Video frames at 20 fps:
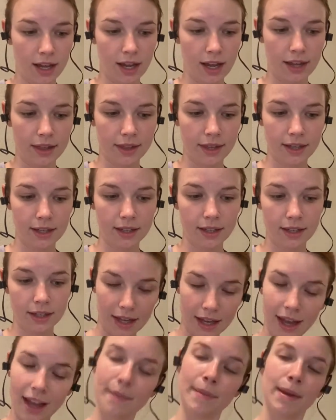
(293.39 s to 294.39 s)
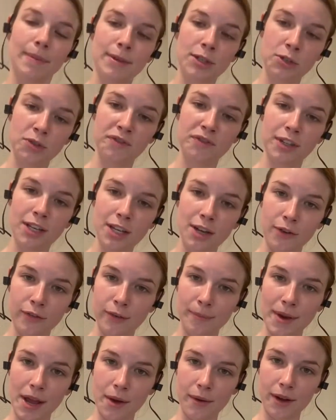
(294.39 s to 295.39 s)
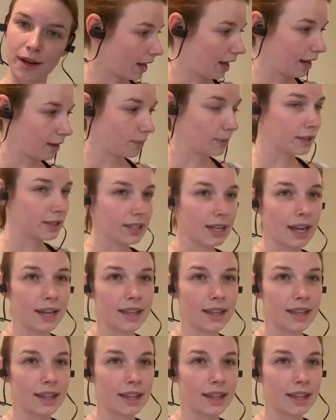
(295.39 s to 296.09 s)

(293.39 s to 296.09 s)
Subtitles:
I think I might be doing video from now on. I will say